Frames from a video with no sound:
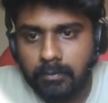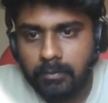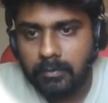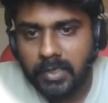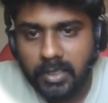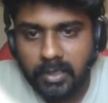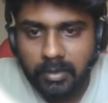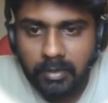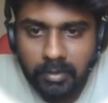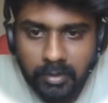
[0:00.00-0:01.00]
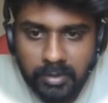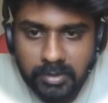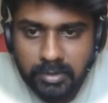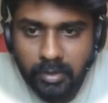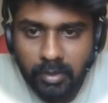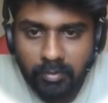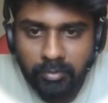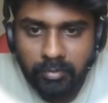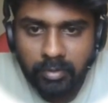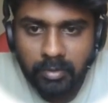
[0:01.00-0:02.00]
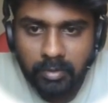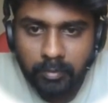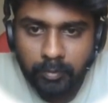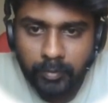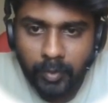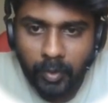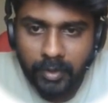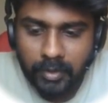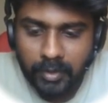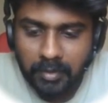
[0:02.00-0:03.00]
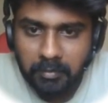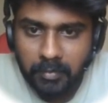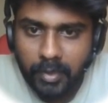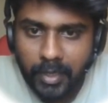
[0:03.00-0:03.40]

And instead of product name,